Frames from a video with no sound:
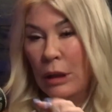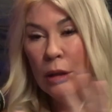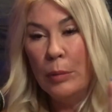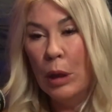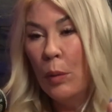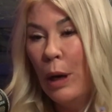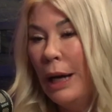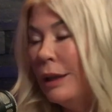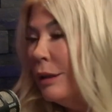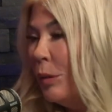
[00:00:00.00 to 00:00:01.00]
They'll be
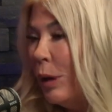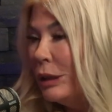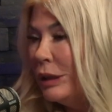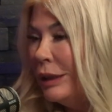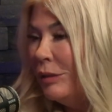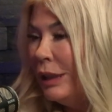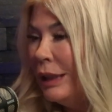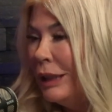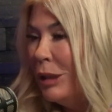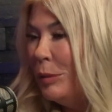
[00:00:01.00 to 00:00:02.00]
quiet. They'll watch TV.
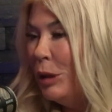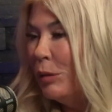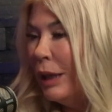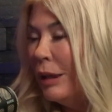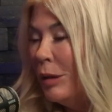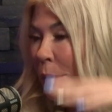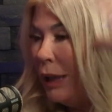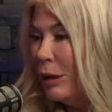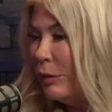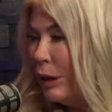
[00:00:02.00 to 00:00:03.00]
It'll be great.
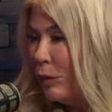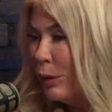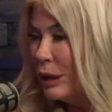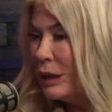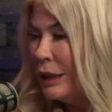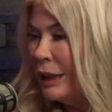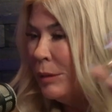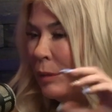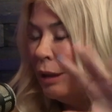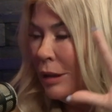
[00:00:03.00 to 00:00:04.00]
Make it a rainforest
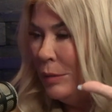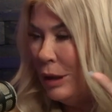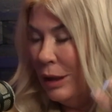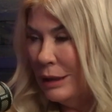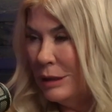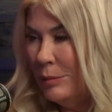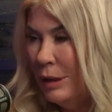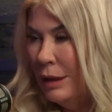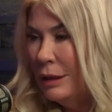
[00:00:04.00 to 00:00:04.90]
theme. It'd be awesome.